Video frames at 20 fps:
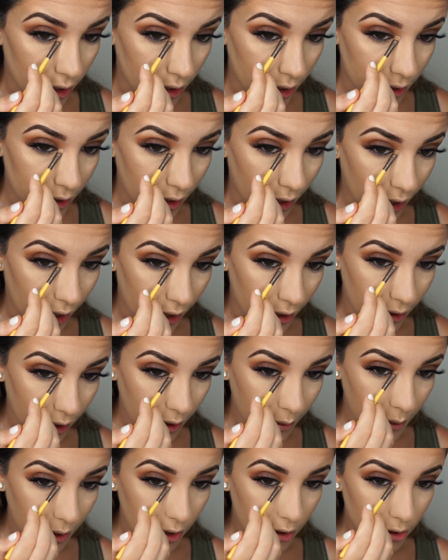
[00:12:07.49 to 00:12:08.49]
and
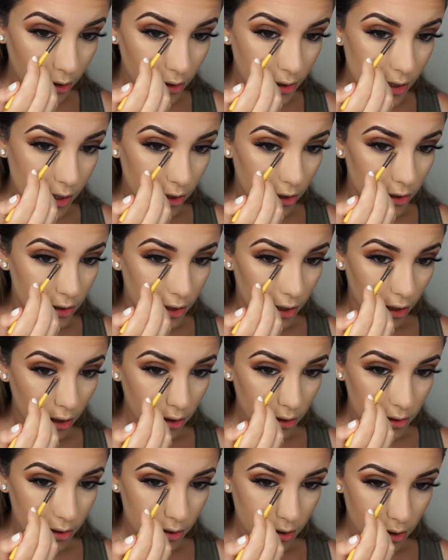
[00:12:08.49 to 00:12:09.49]
highlight my inner tear
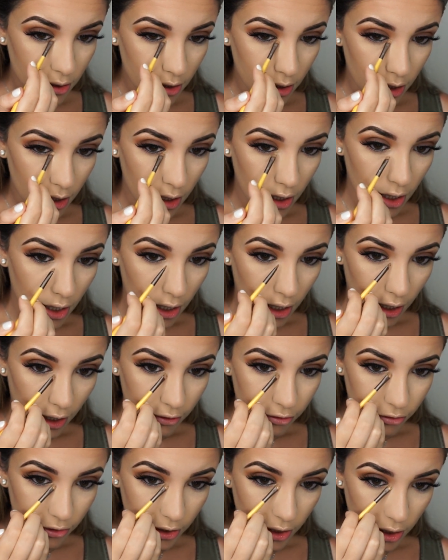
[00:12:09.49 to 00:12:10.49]
duct. I
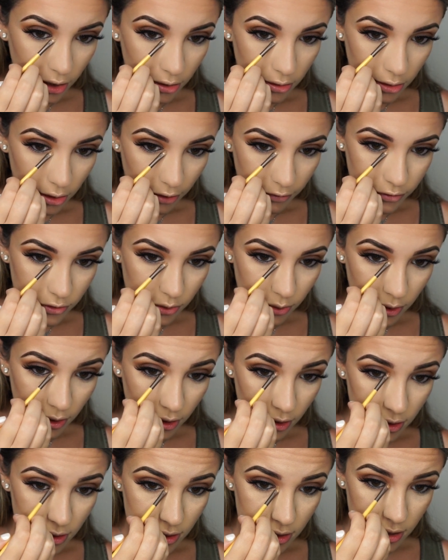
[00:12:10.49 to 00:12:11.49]
freaking love doing
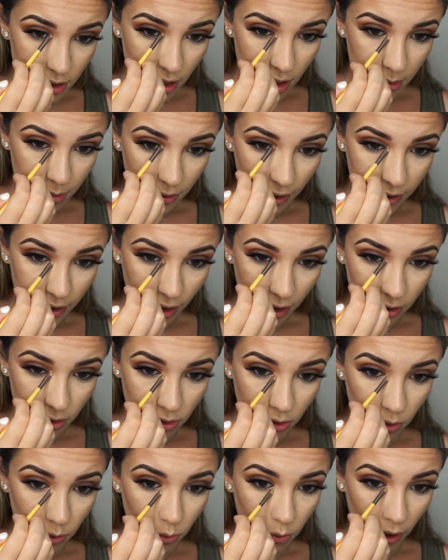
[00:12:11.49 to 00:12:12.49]
this step. Like, I
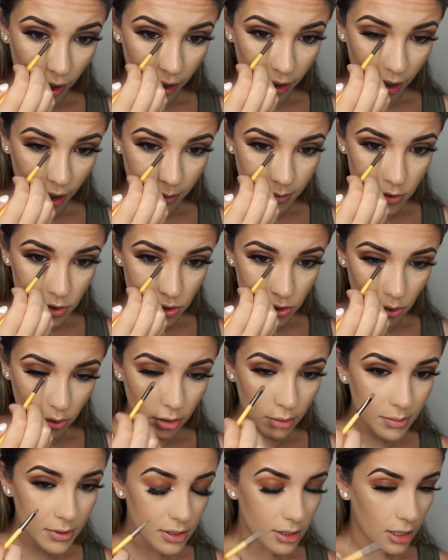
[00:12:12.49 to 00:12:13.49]
don't know why I'm so
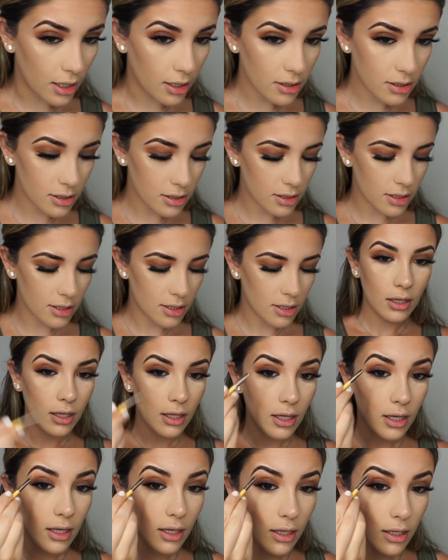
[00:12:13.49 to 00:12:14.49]
obsessed.
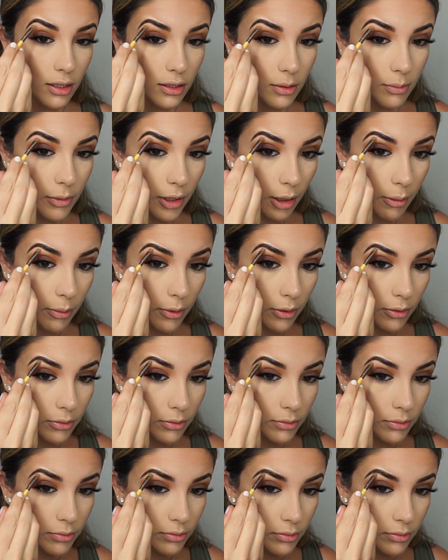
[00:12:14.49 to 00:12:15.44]
And the brow bone.